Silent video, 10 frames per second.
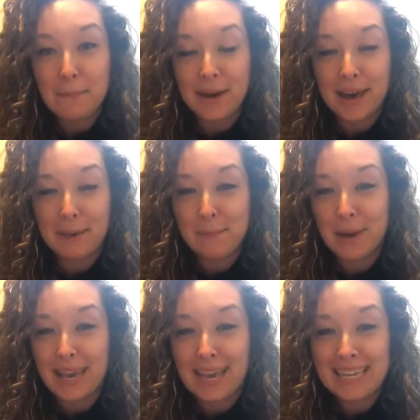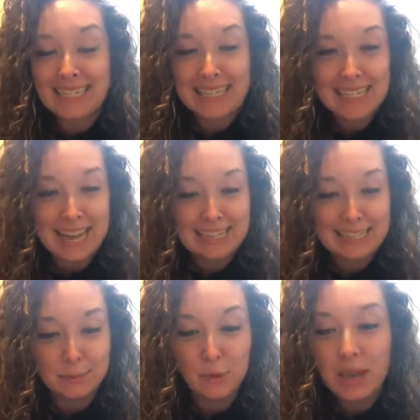But Mike did not
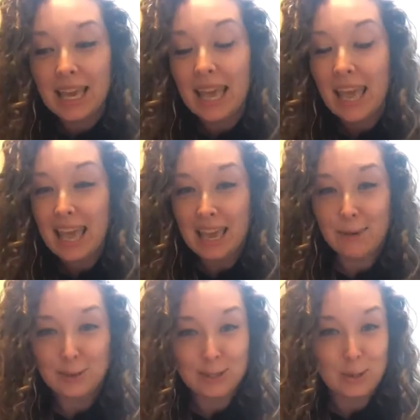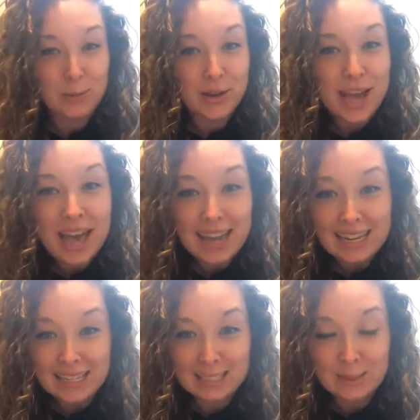disappoint. He was super
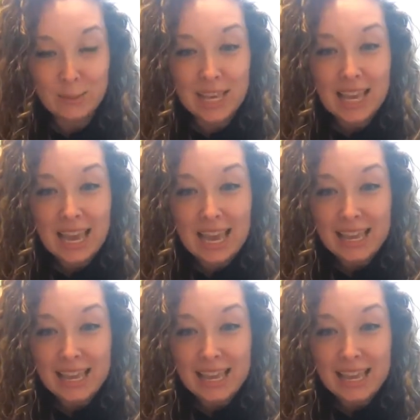kind and sweet.